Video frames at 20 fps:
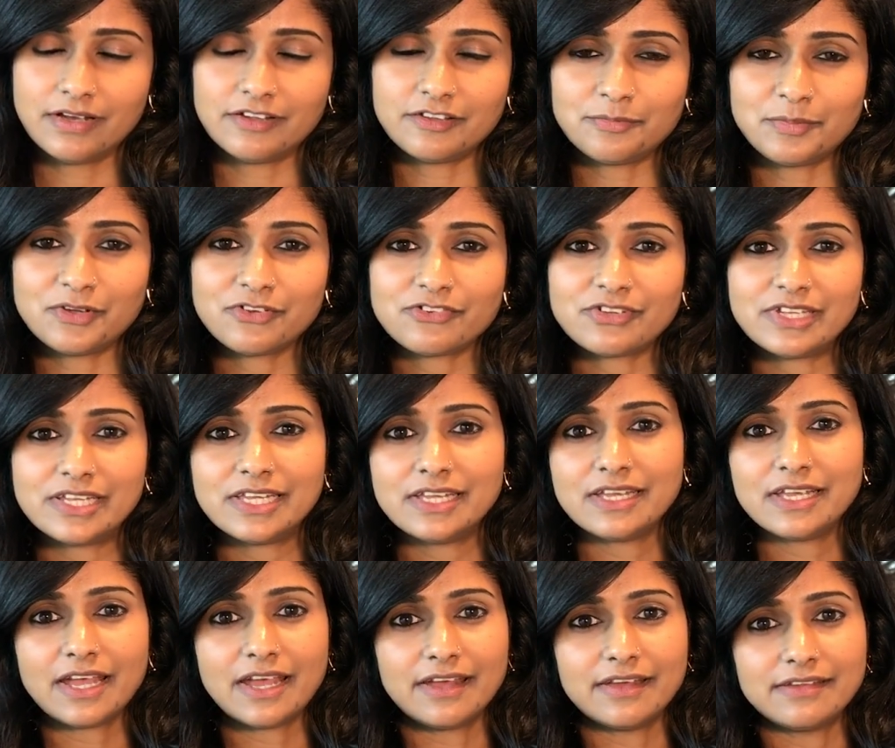
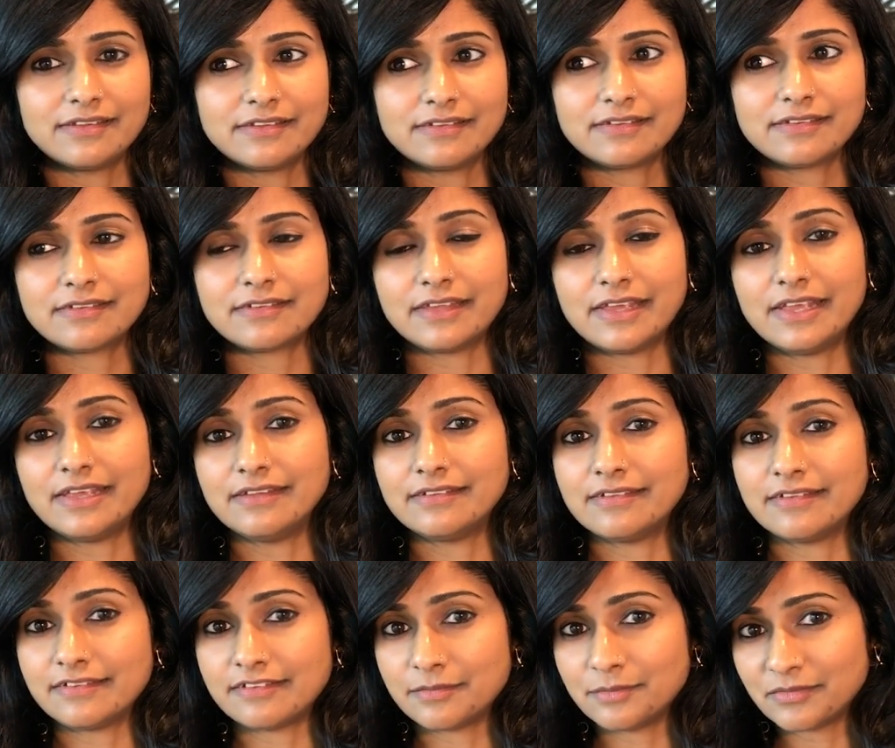especially as a
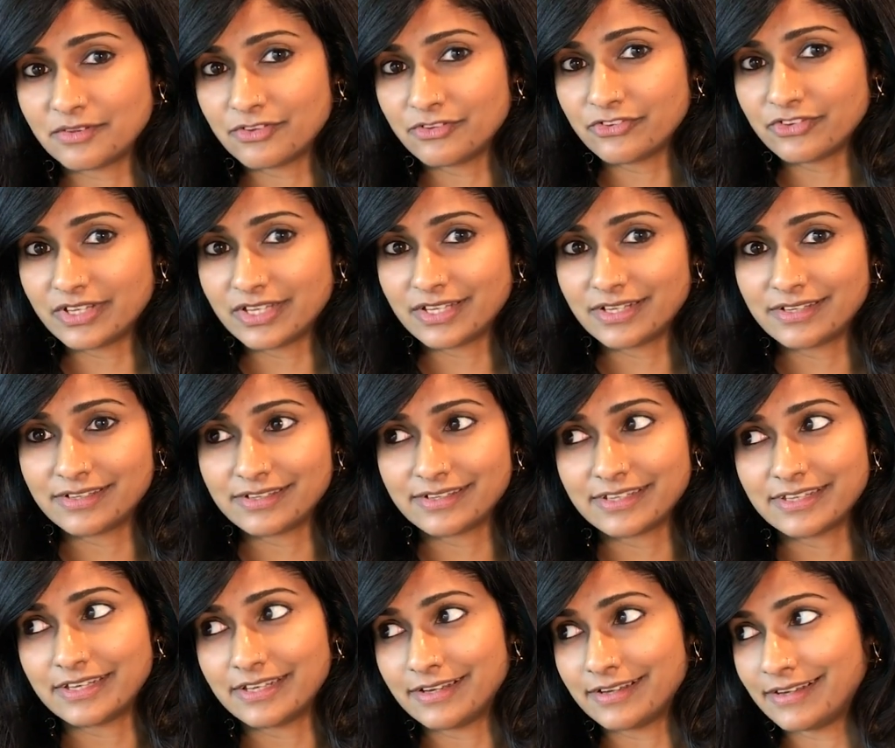systems engineer
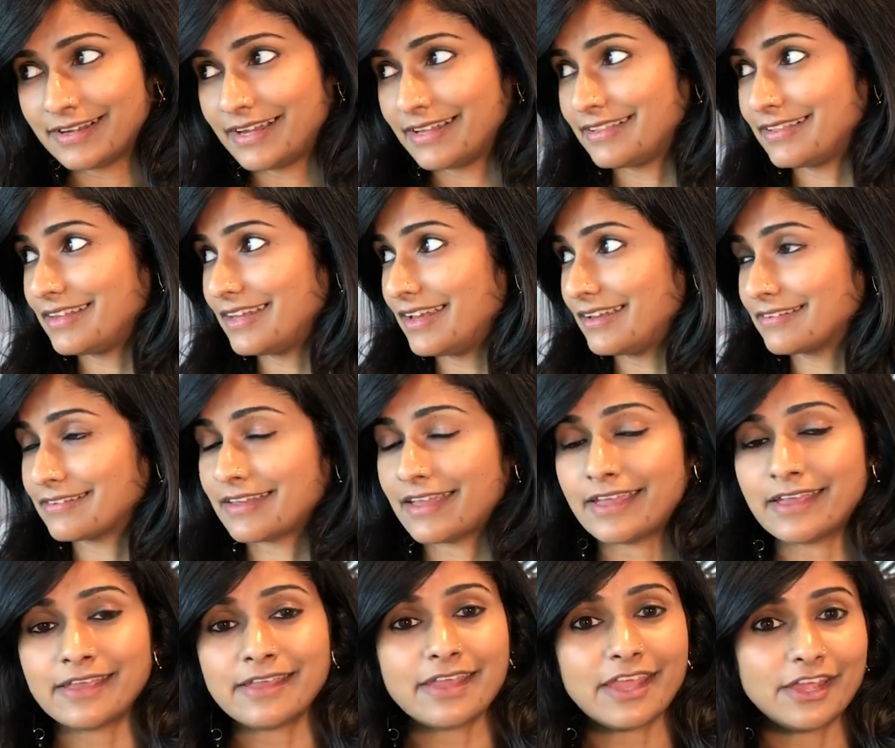here at the
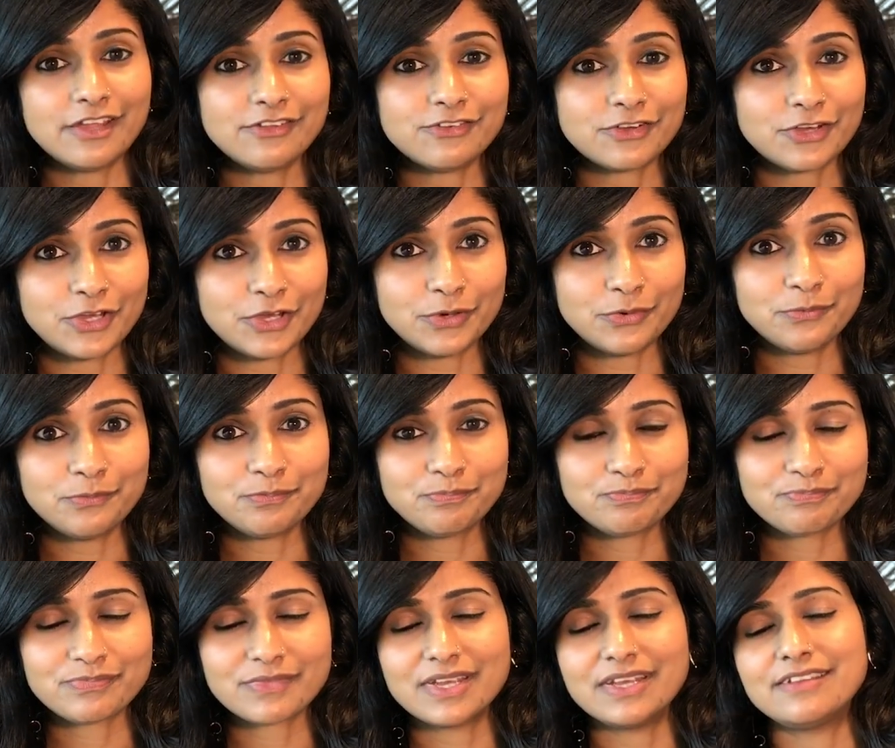SKA HQ.
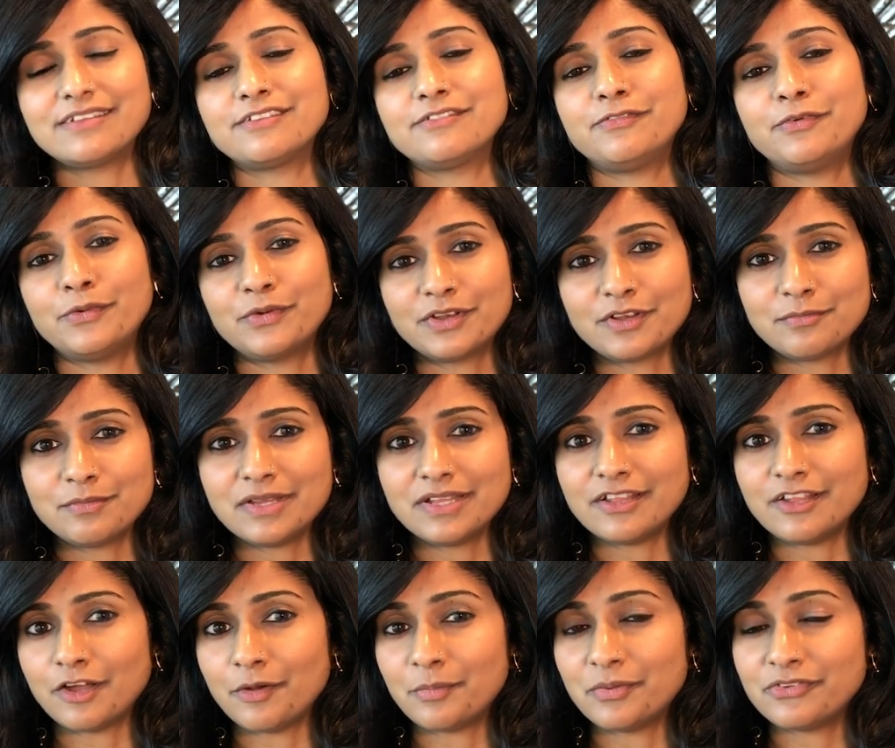It's afforded me
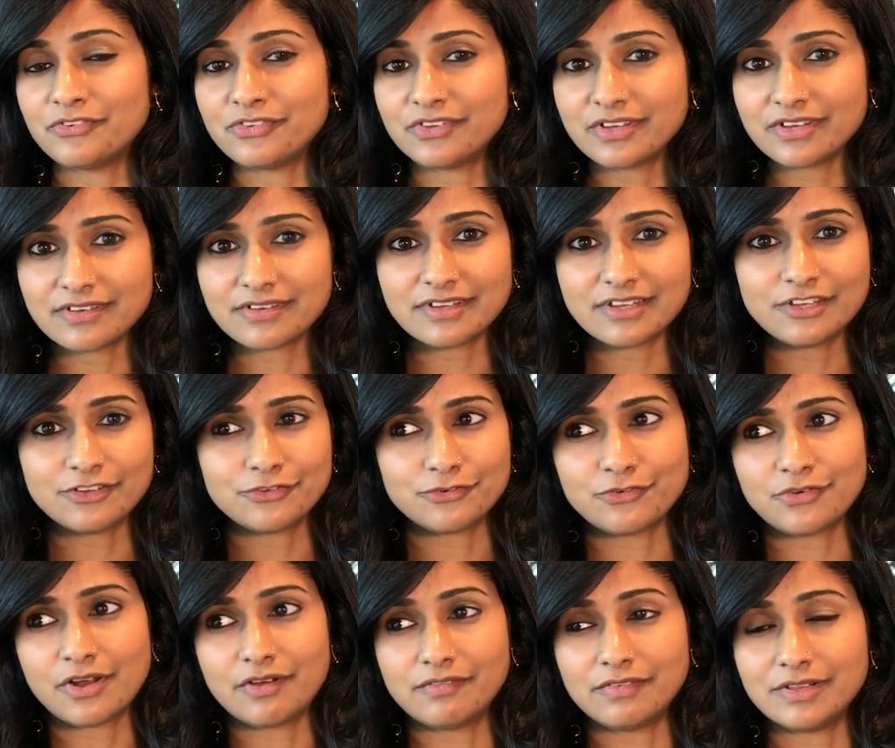the opportunity to
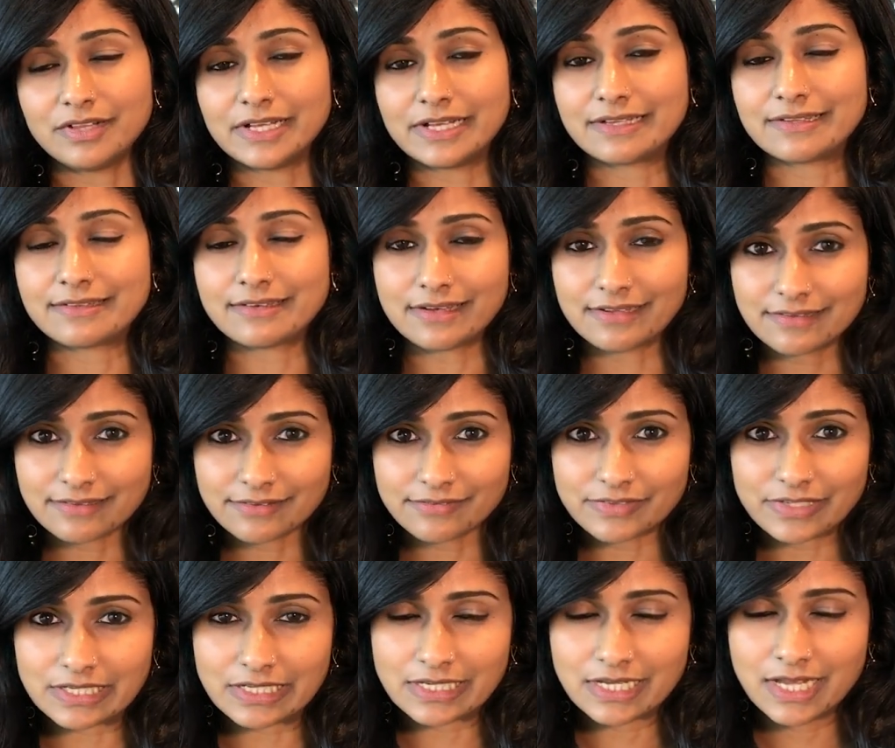travel
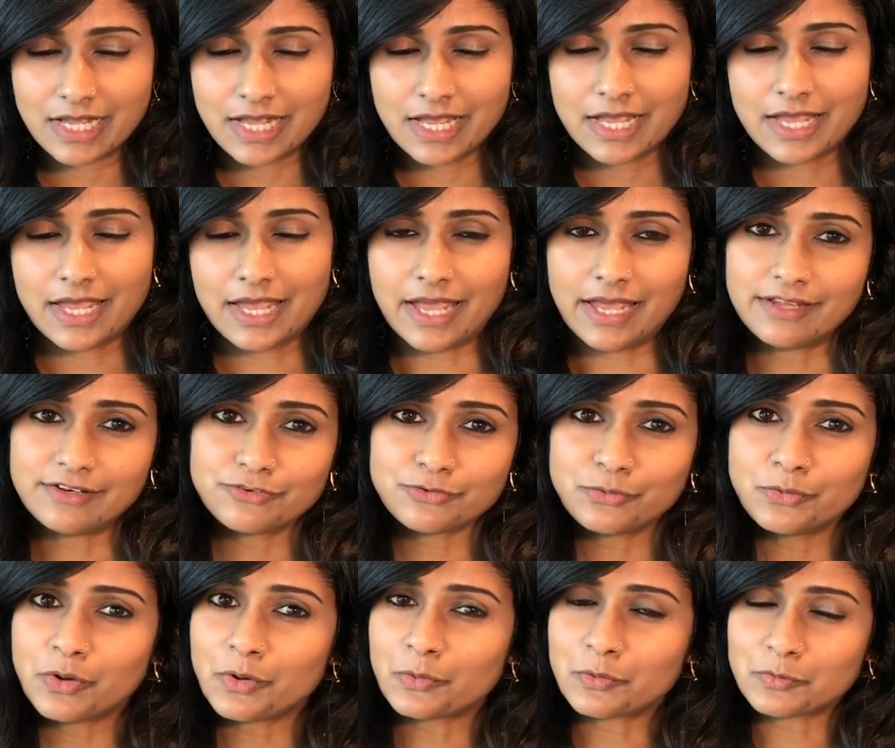extensively and to
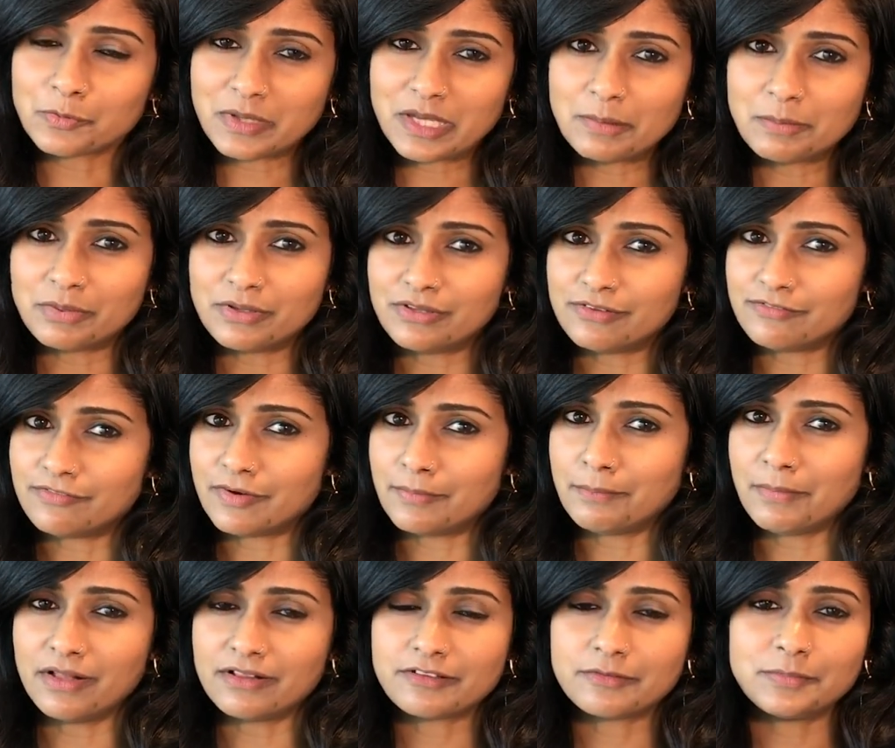work with people
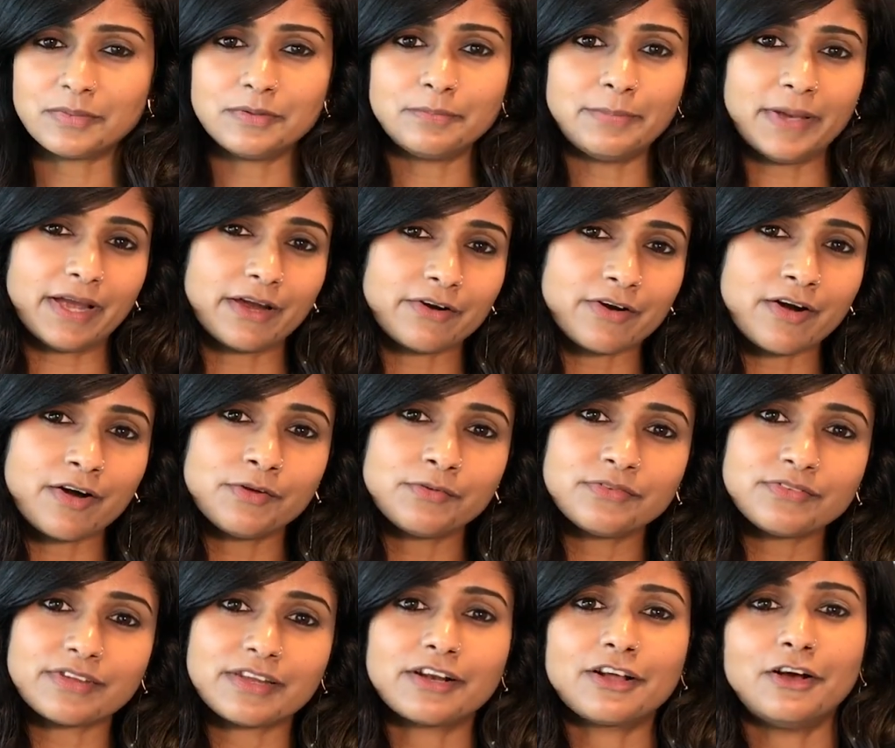from multiple
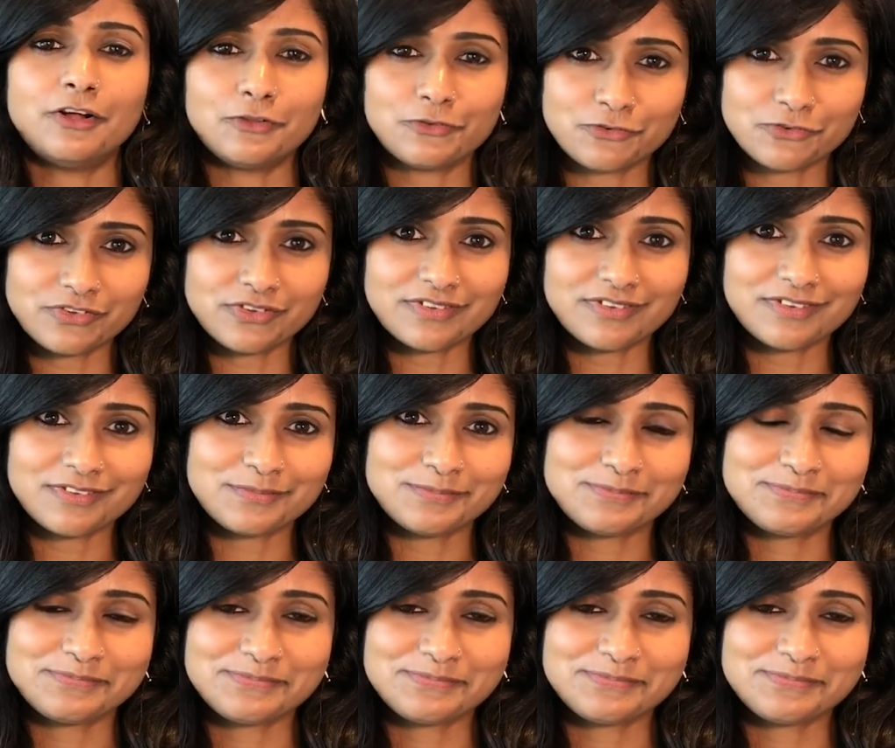backgrounds and cultures.